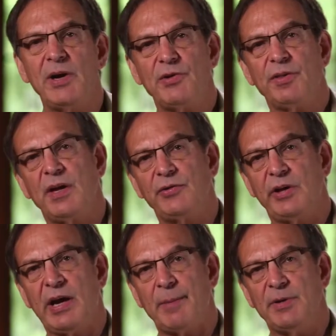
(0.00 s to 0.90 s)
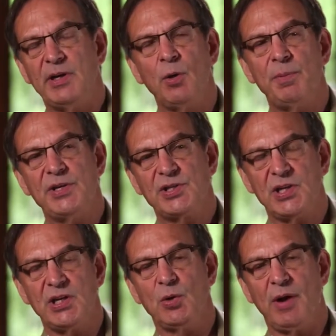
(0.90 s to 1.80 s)
major thing that happens in
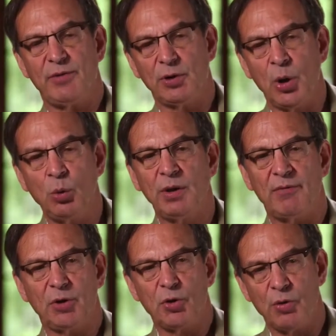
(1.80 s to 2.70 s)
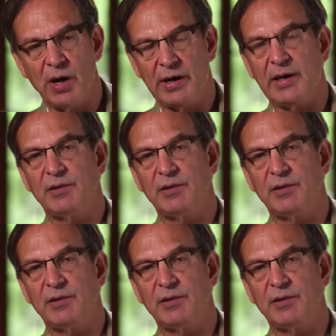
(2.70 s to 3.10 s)
obesity, you have a low-level chronic